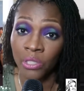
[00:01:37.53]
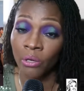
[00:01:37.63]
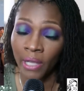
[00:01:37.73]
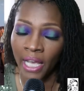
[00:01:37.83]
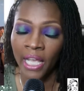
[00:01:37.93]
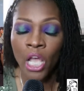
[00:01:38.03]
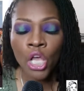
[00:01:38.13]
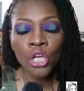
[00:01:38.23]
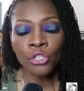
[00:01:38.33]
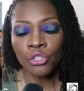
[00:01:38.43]
Okay,
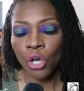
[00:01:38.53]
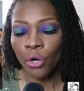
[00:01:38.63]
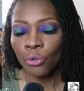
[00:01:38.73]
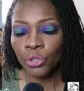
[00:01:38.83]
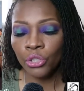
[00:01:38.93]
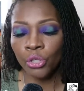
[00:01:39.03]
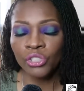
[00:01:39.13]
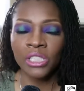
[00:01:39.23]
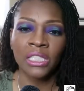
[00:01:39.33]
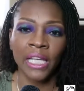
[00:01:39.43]
so
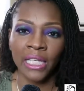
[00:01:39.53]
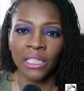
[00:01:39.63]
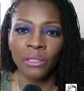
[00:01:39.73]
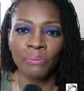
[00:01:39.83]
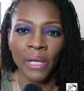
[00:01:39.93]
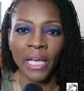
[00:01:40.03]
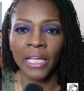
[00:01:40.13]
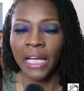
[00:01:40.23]
she's laying in the bed.